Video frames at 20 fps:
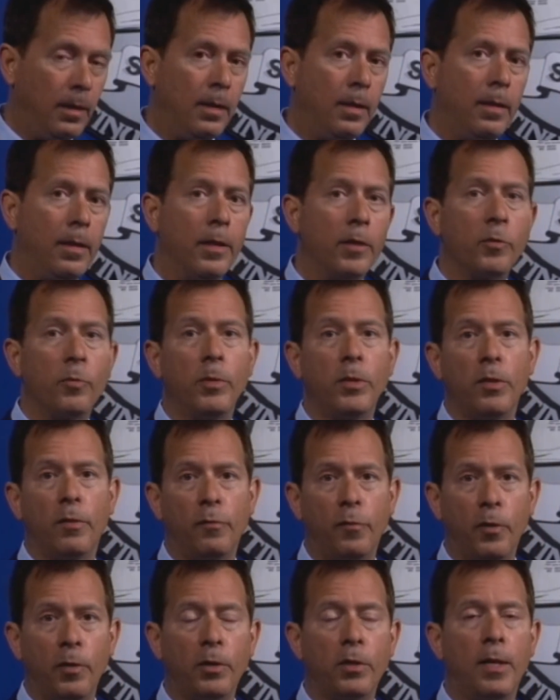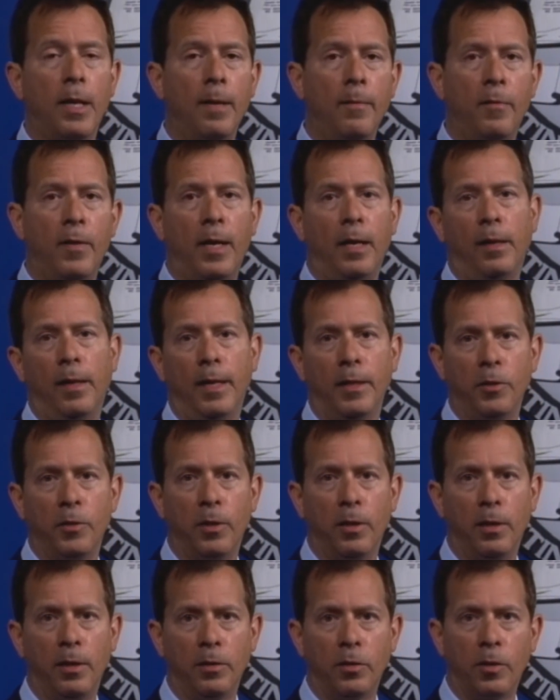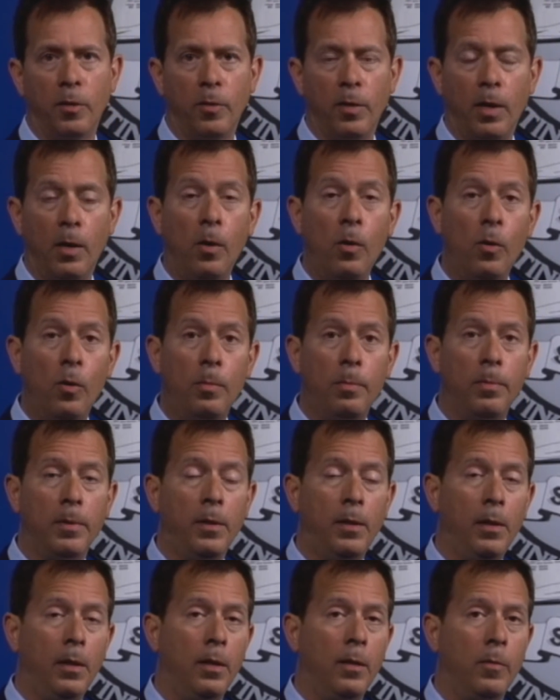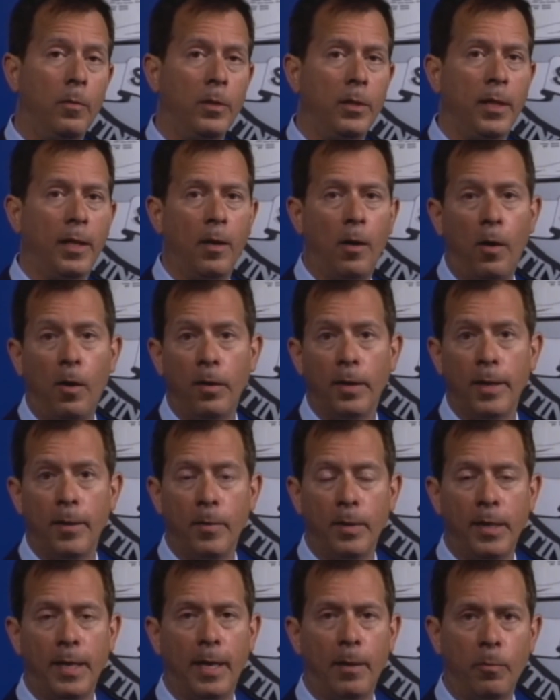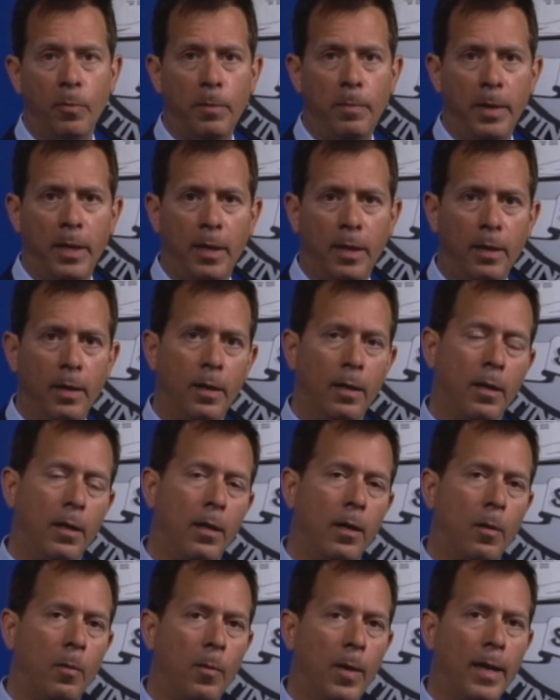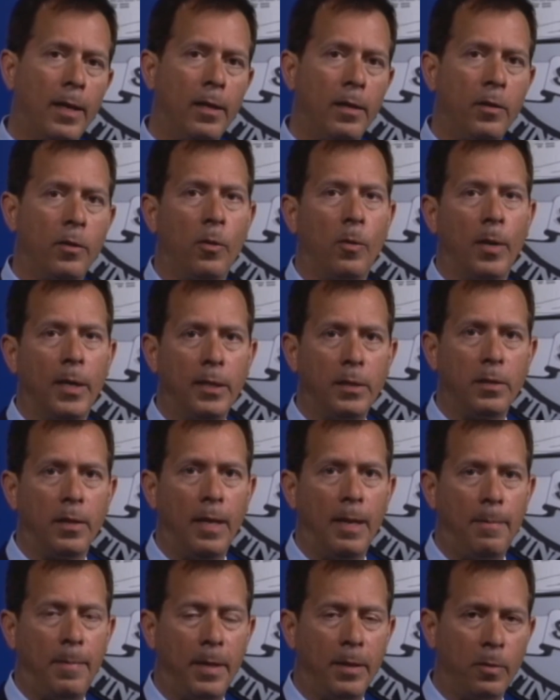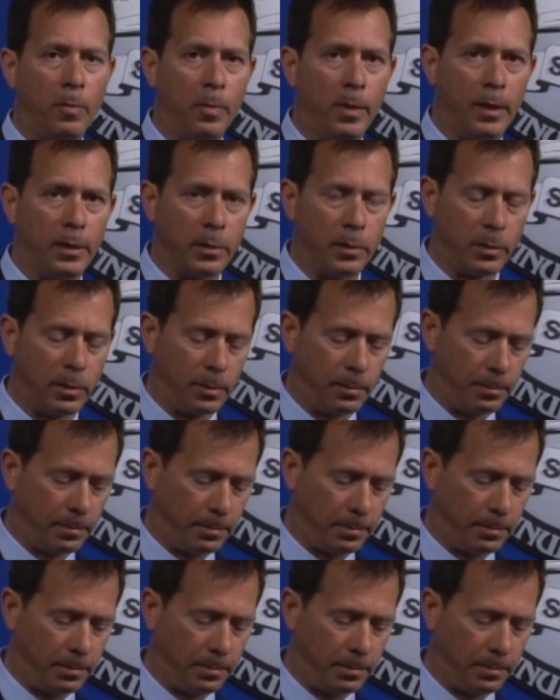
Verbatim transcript: This was a first-time violation, and so the hope was that all they would get would be a regulatory slap on the wrist.